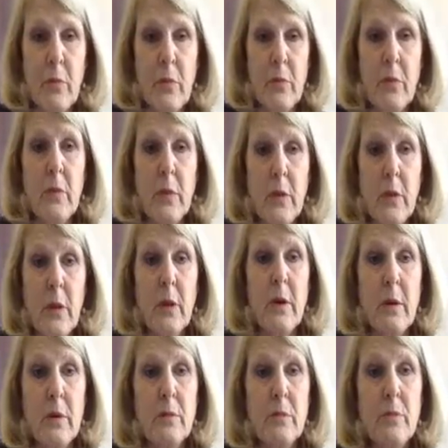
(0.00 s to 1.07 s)

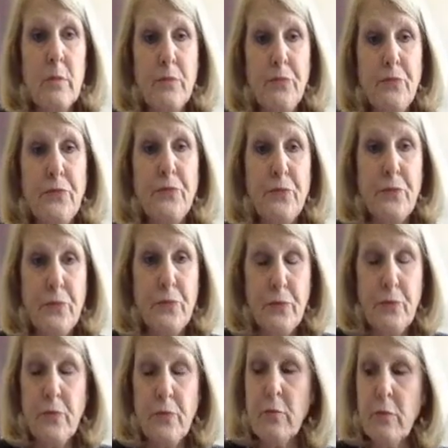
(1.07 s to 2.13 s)

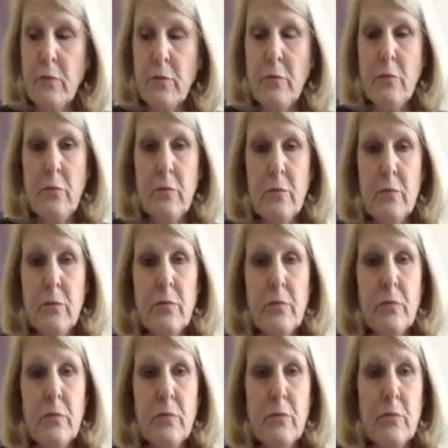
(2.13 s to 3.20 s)

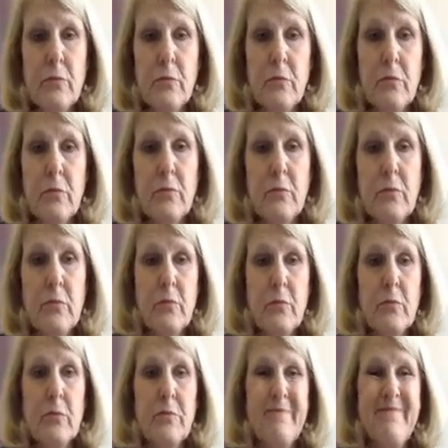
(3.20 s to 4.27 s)

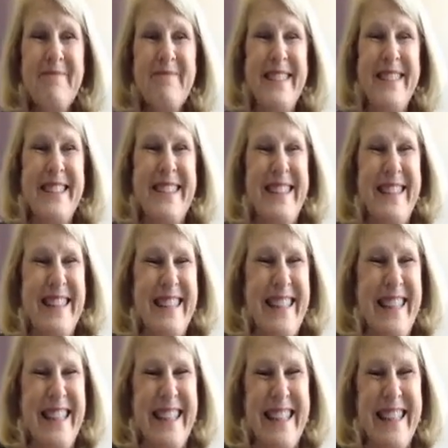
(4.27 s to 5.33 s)

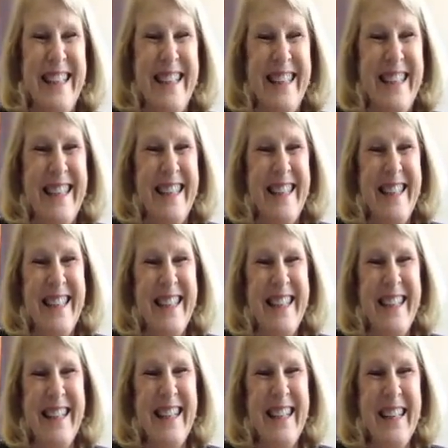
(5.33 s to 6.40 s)

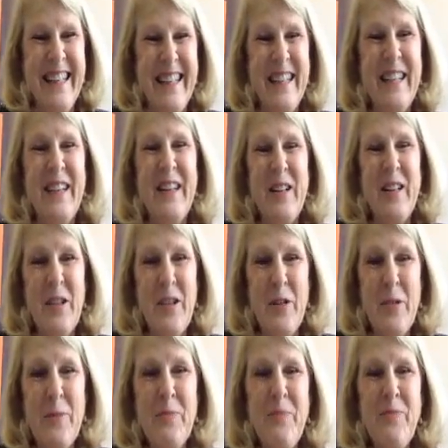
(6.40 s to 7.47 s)

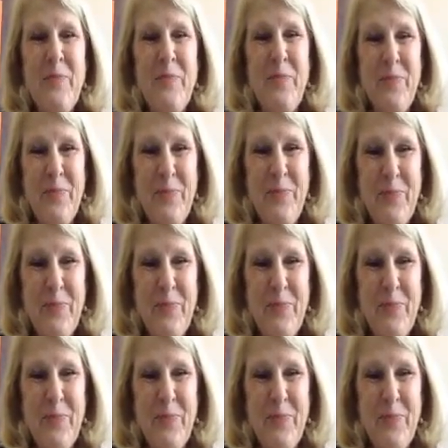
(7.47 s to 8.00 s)
[no speech]